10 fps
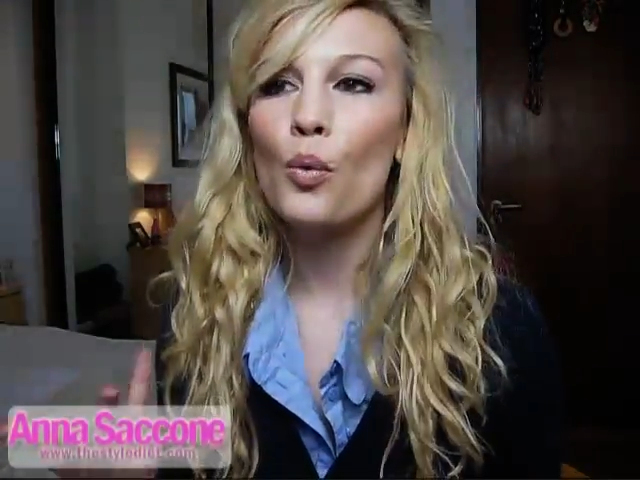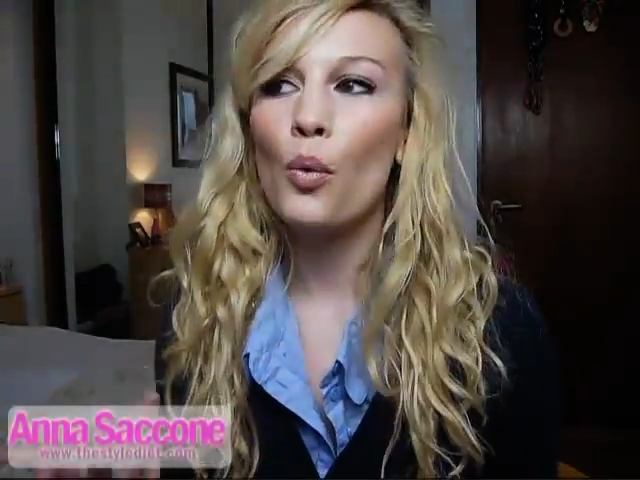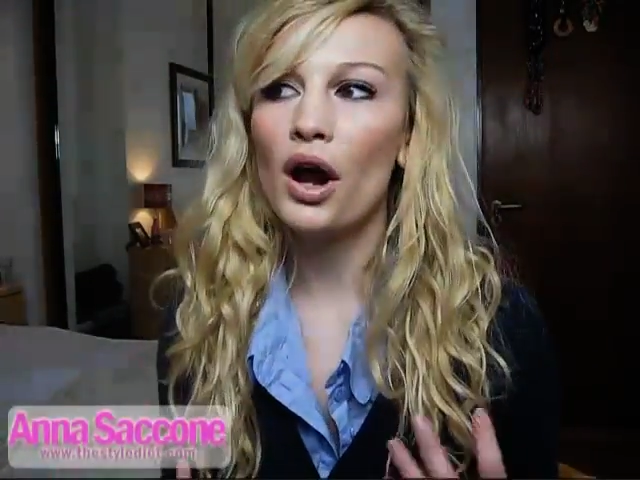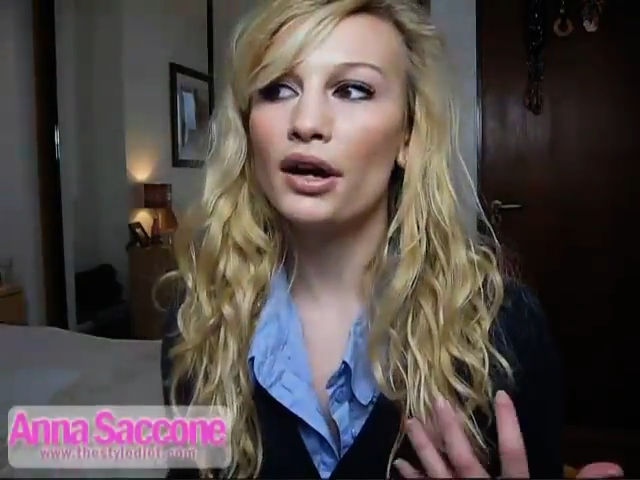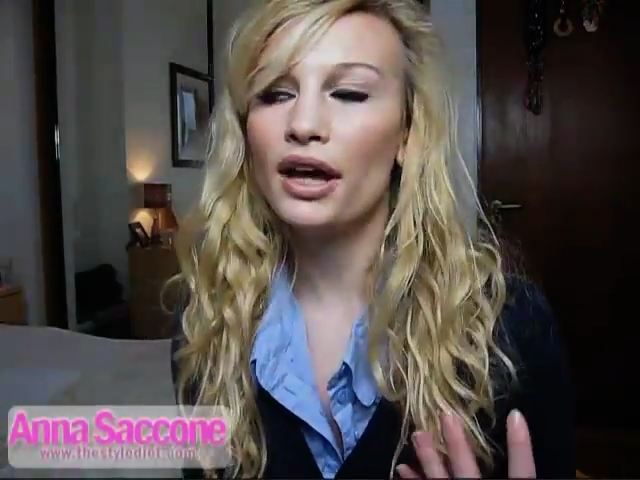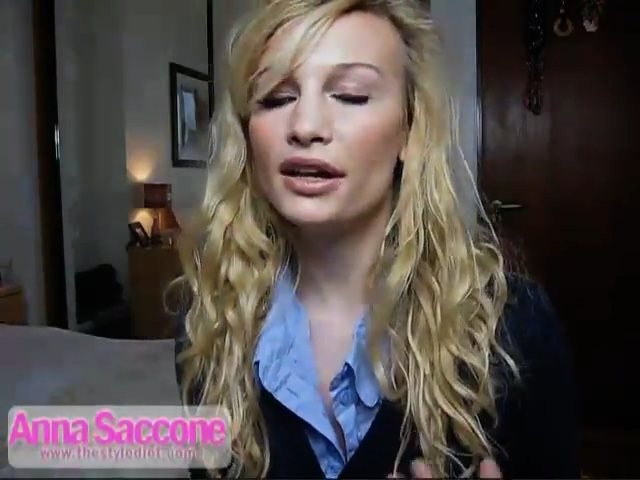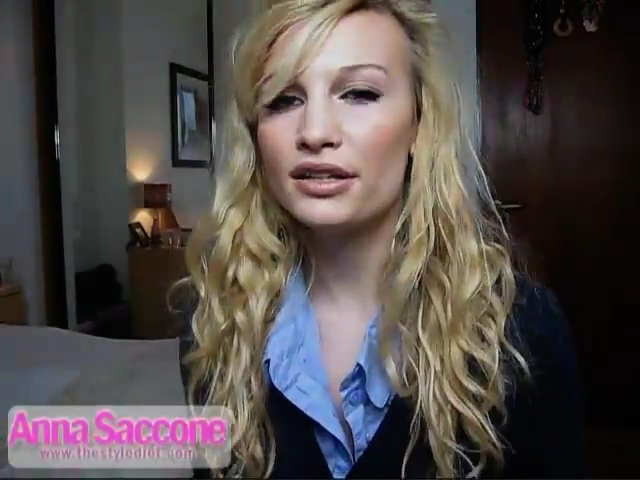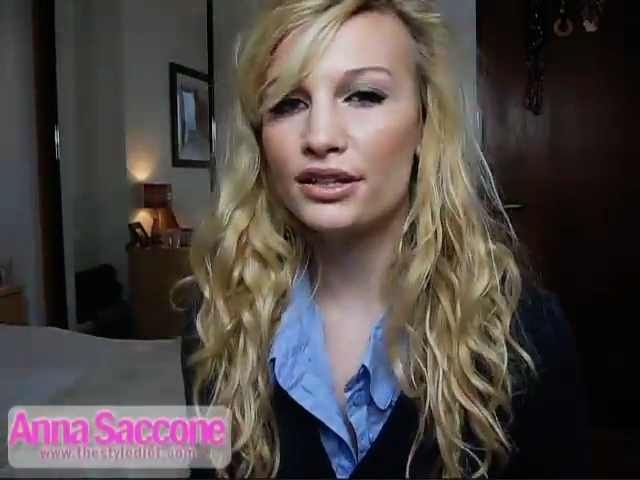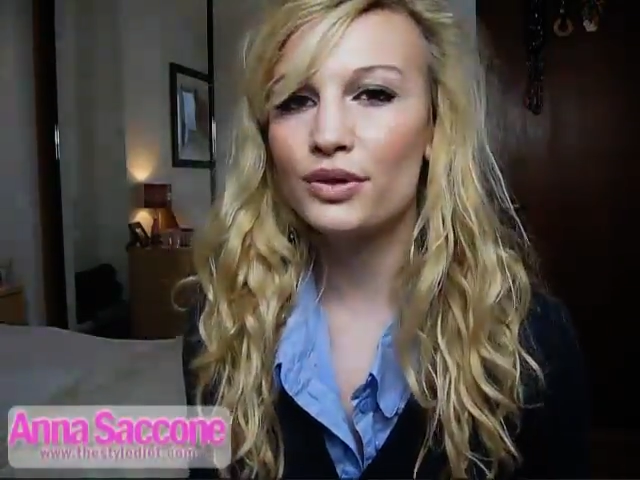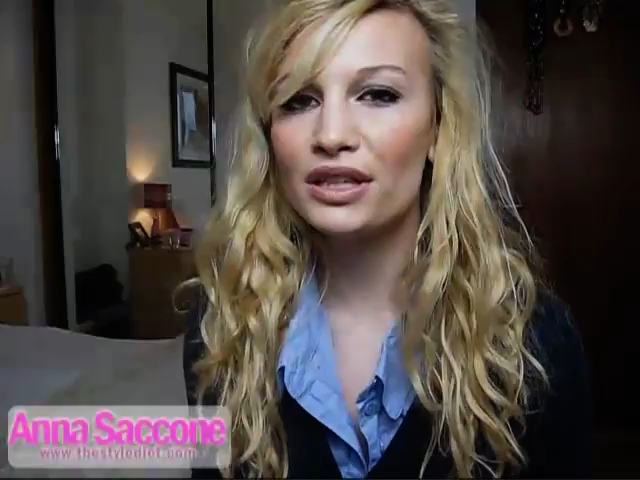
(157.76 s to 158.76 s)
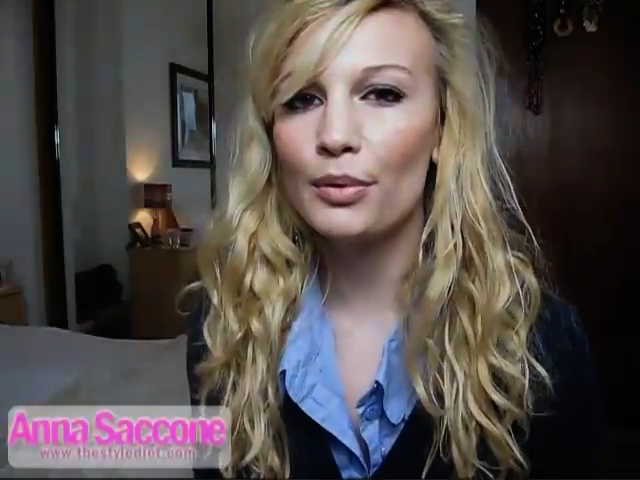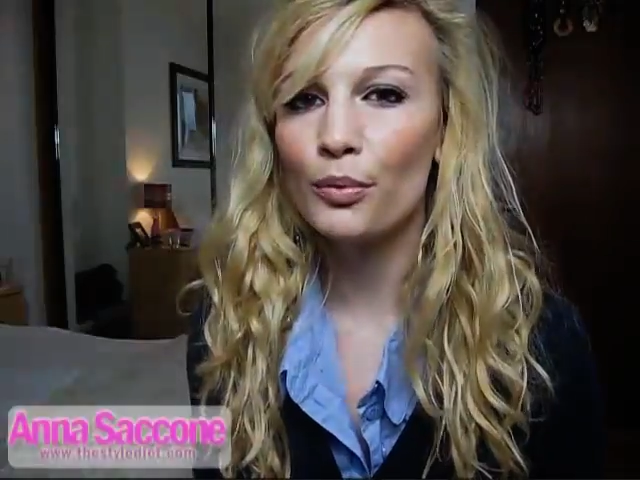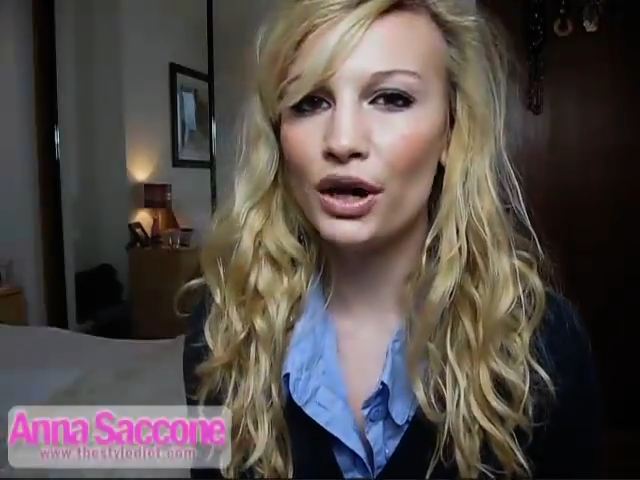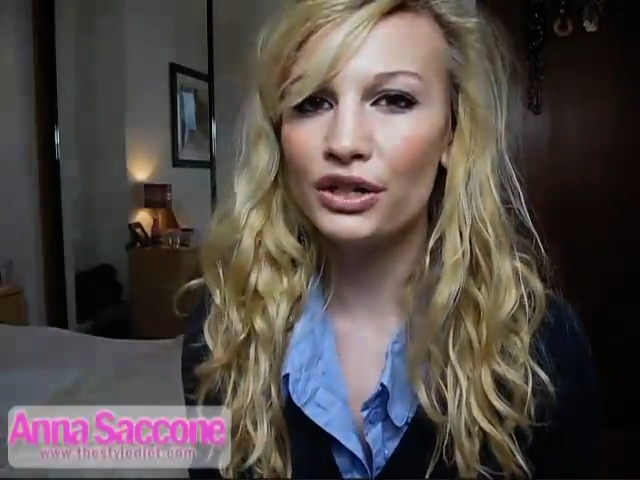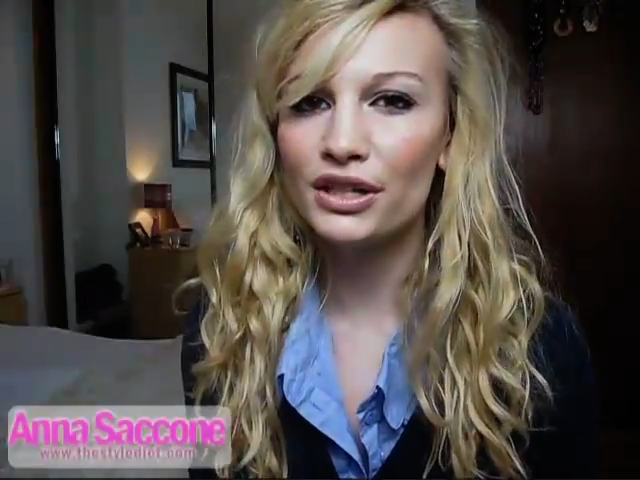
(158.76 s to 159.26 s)
what kind of suits them and
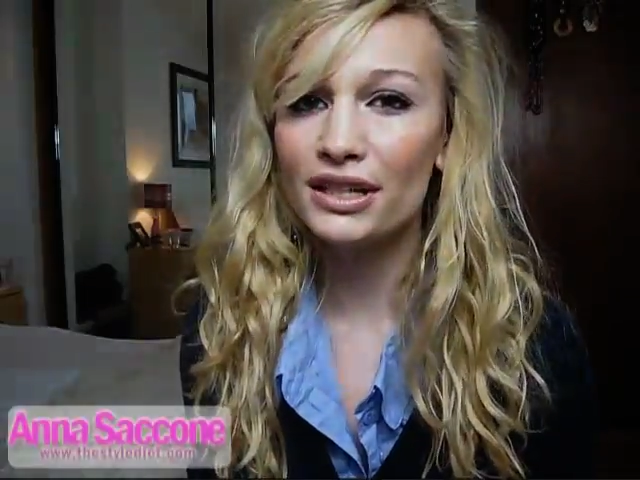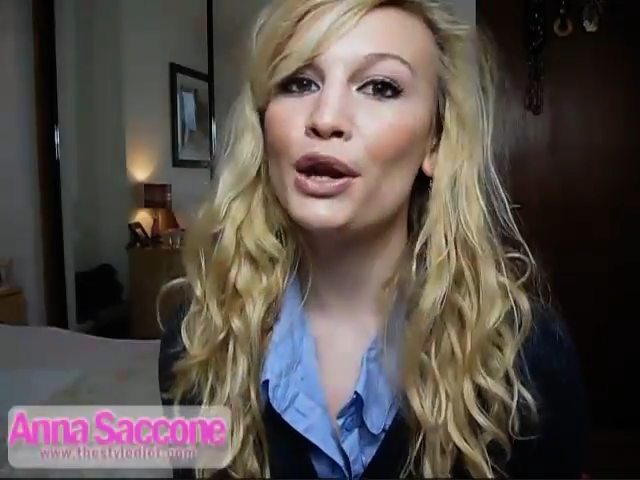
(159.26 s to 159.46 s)
what doesn't.